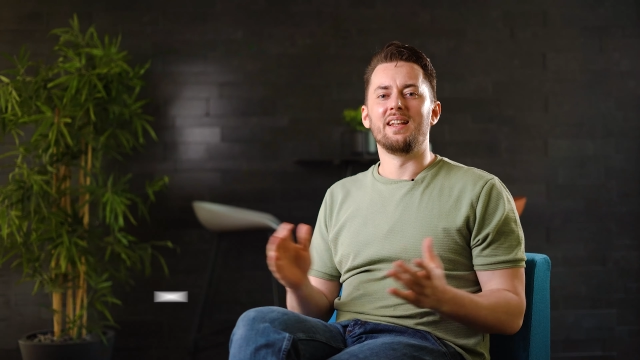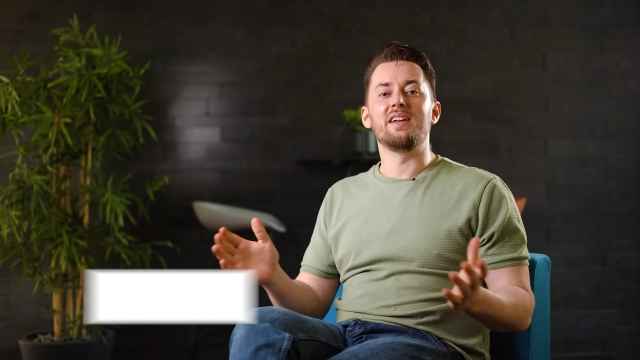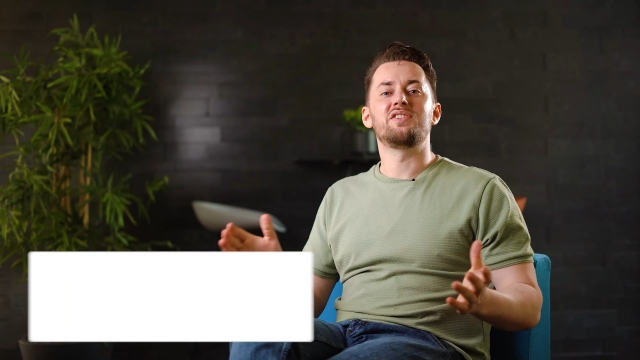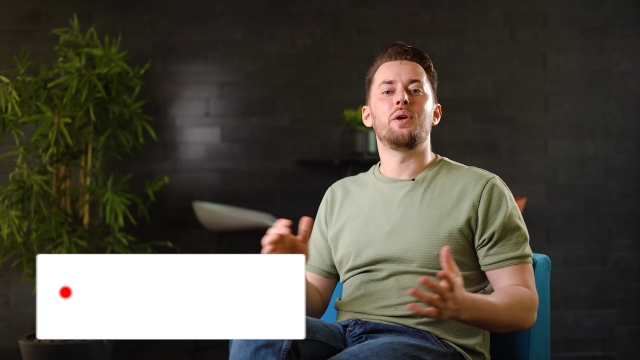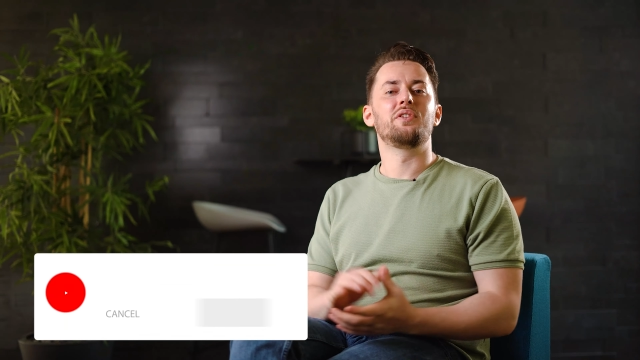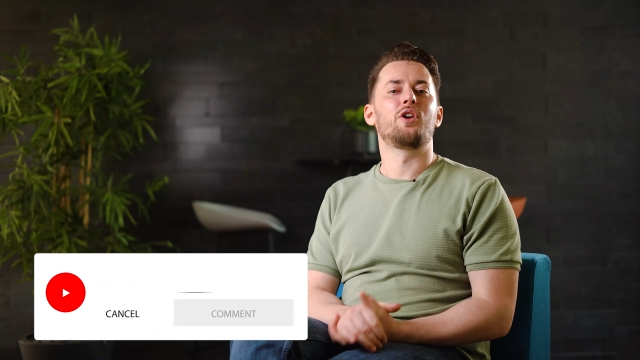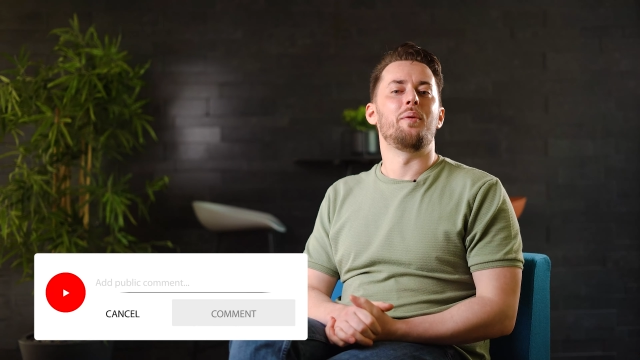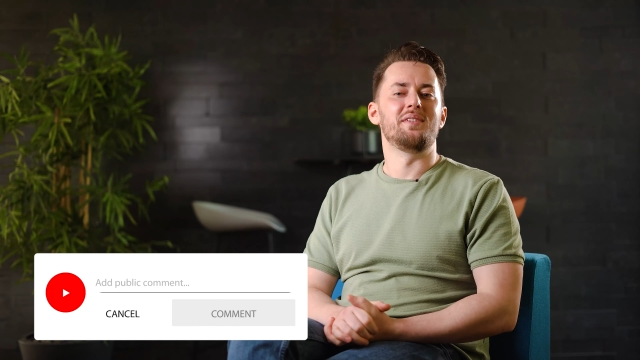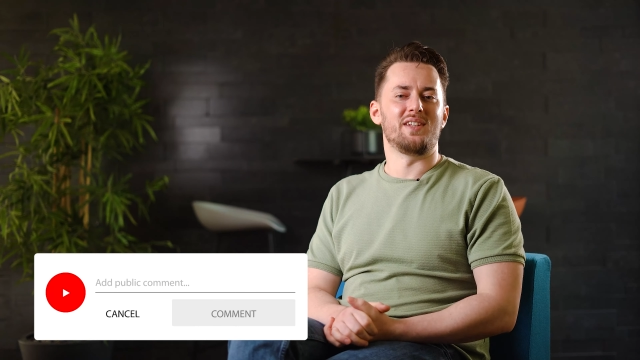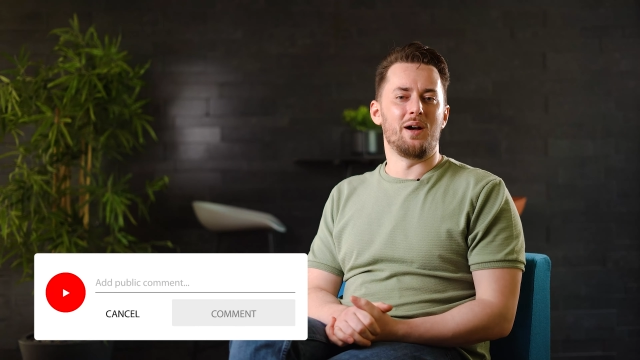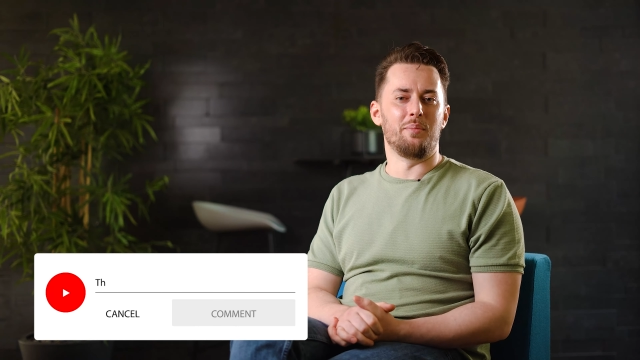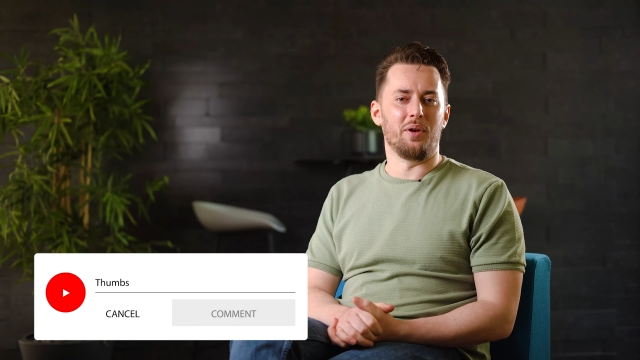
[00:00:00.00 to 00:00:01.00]
Let us know in the
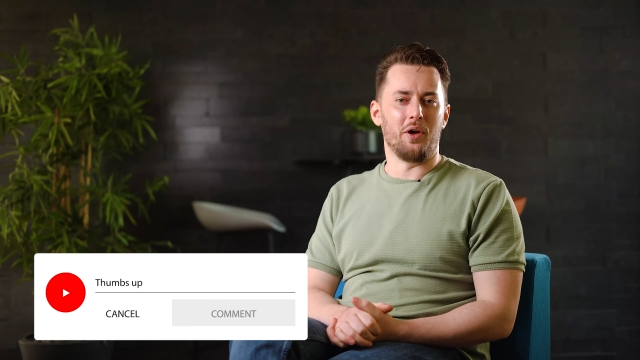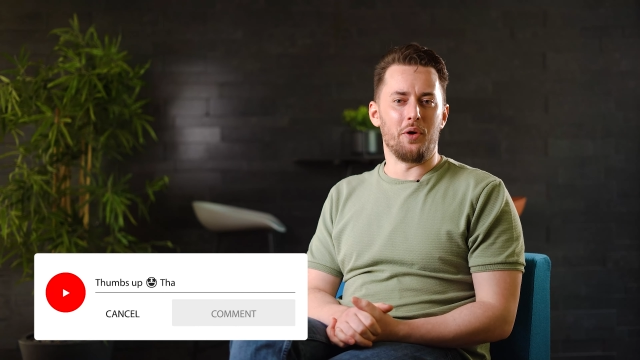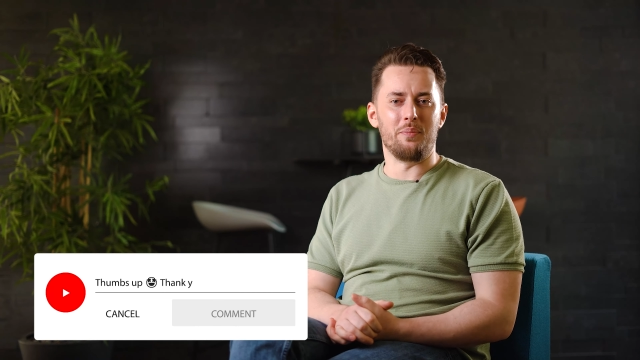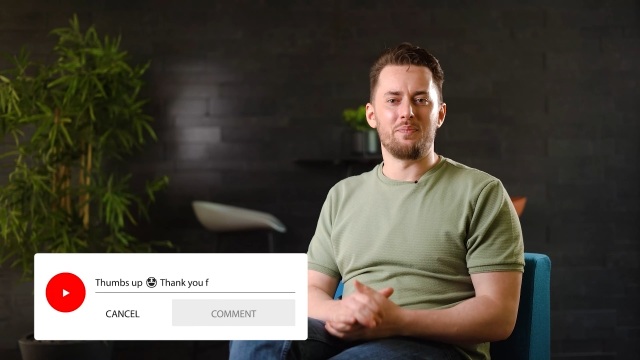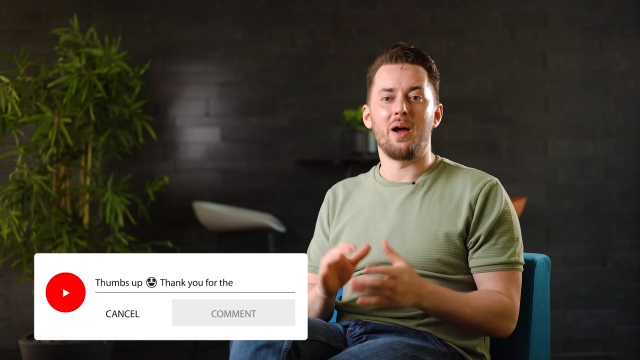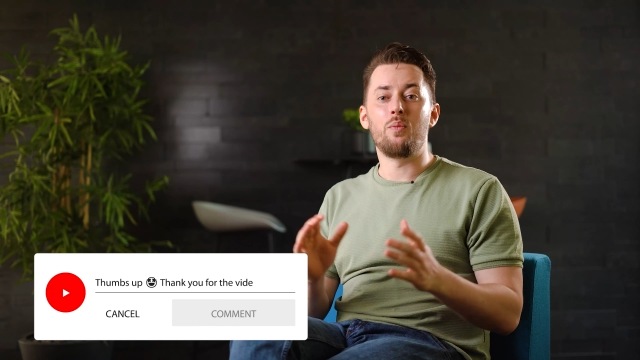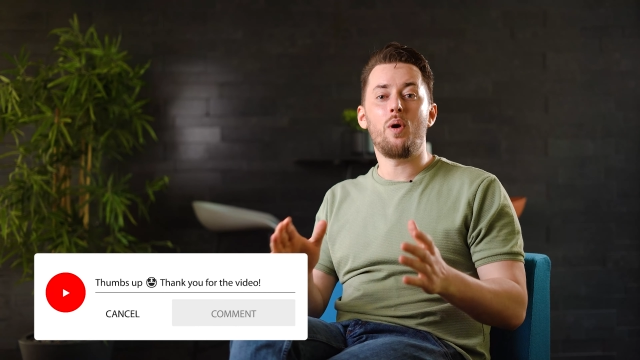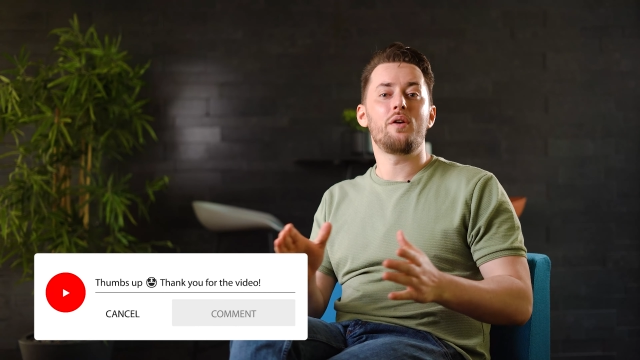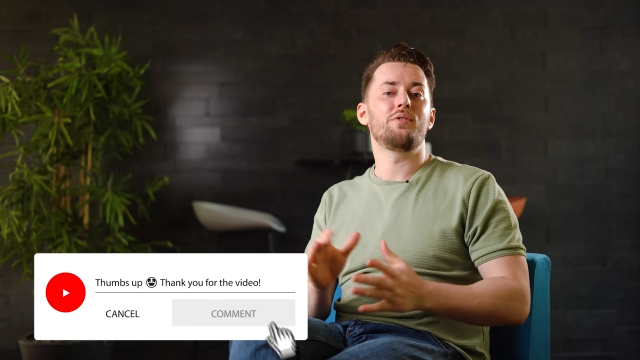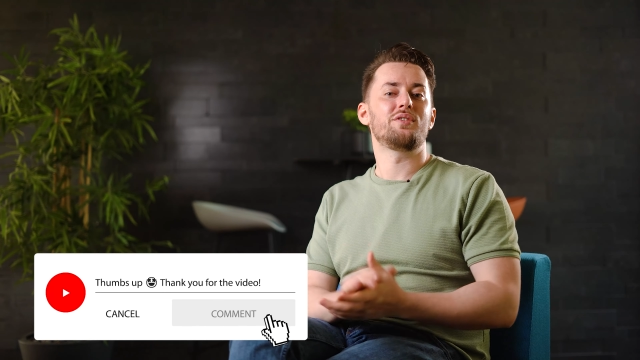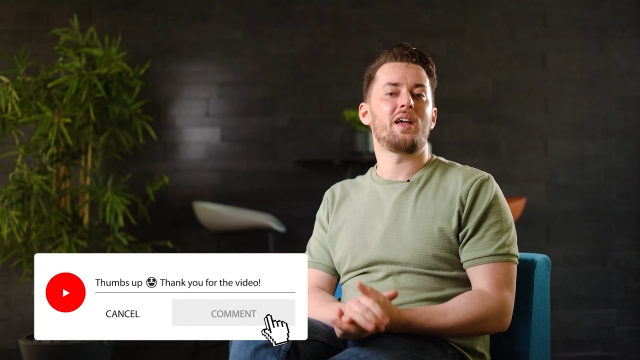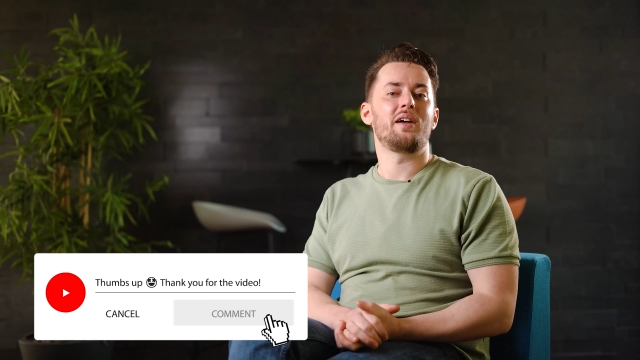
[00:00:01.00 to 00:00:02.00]
comments down below. And
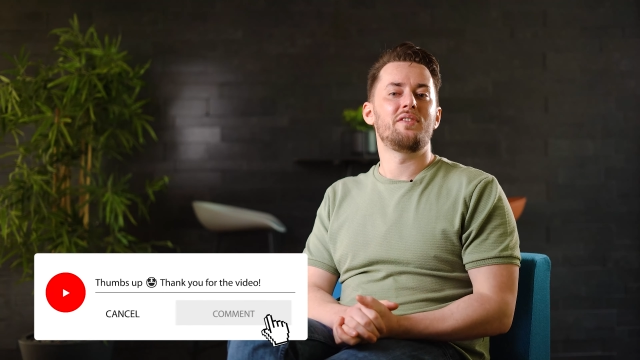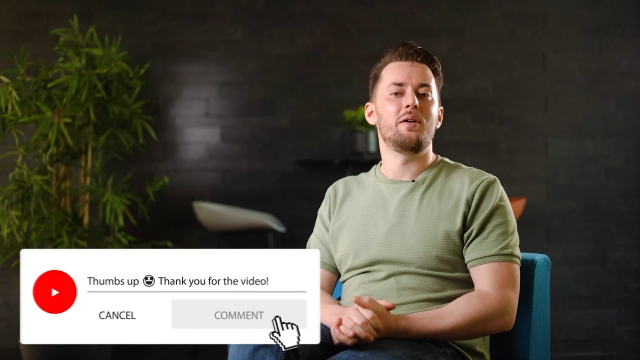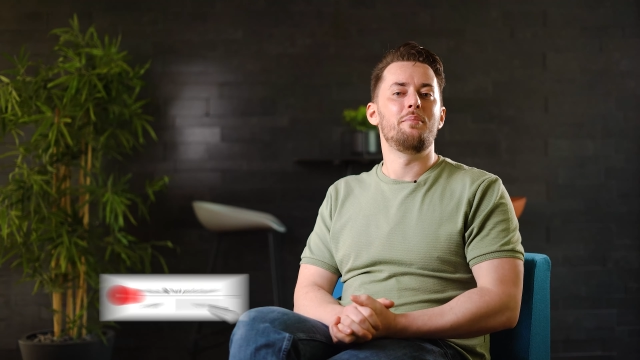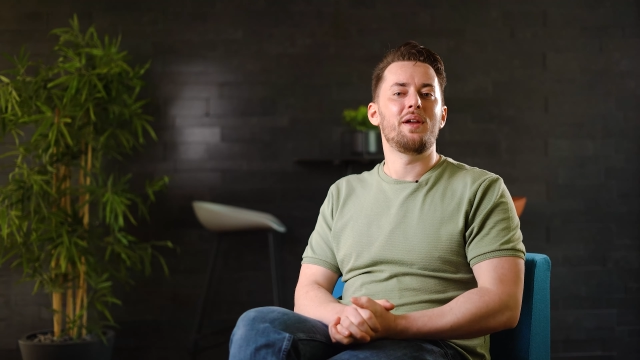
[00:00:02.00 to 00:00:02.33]
while you're down there,